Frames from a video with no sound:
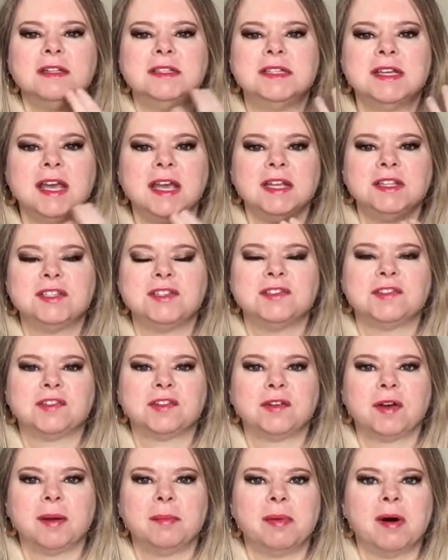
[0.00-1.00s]
day to
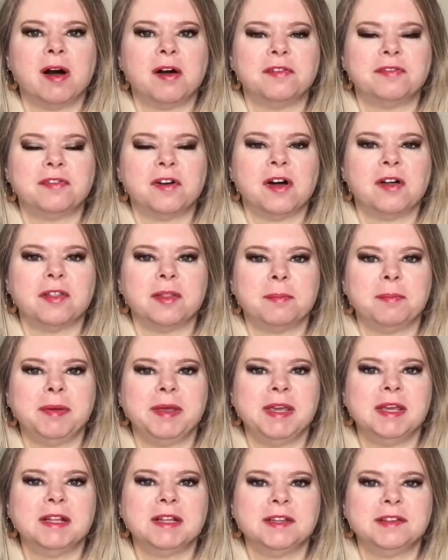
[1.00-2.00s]
scrub off all the
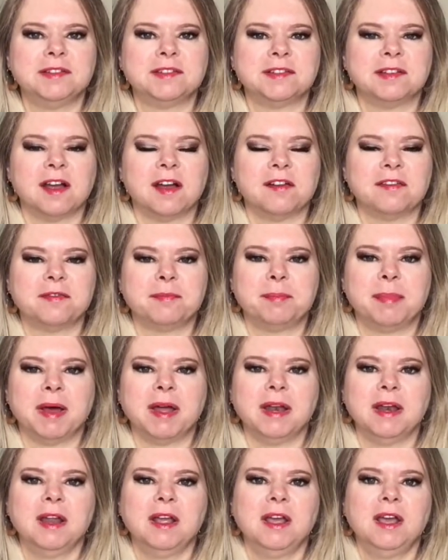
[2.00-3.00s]
peely stuff,
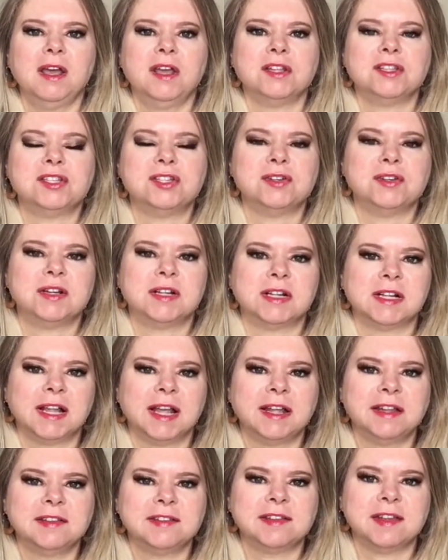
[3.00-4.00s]
but to
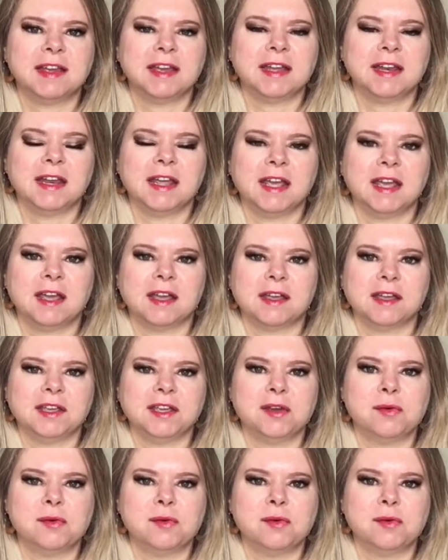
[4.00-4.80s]
cleanse it, uh,